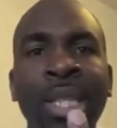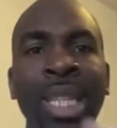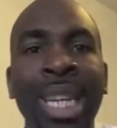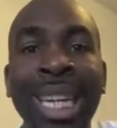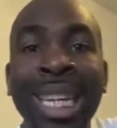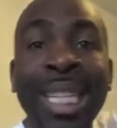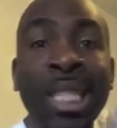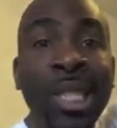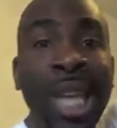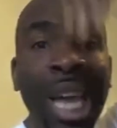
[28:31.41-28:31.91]
and
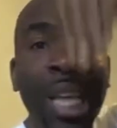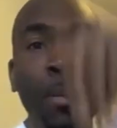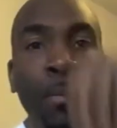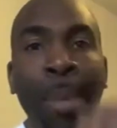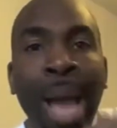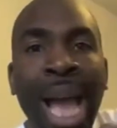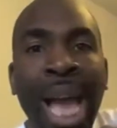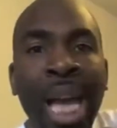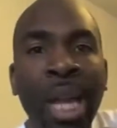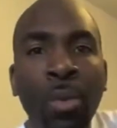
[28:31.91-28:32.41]
inside
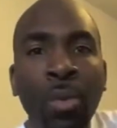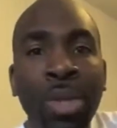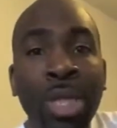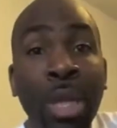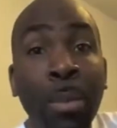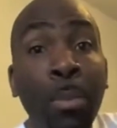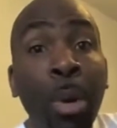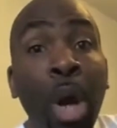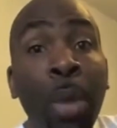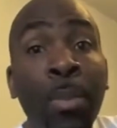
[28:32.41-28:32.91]
man was the
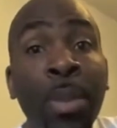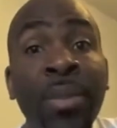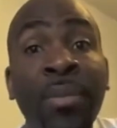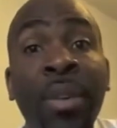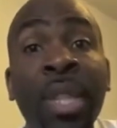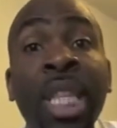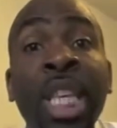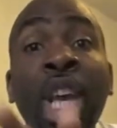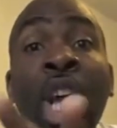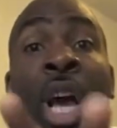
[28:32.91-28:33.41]
purpose for
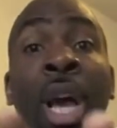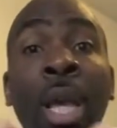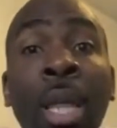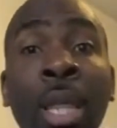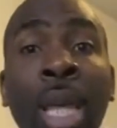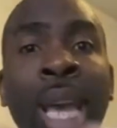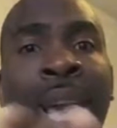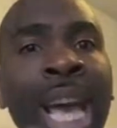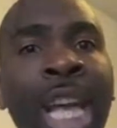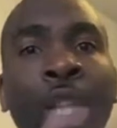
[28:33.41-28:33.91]
the earth.
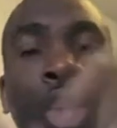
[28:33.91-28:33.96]
And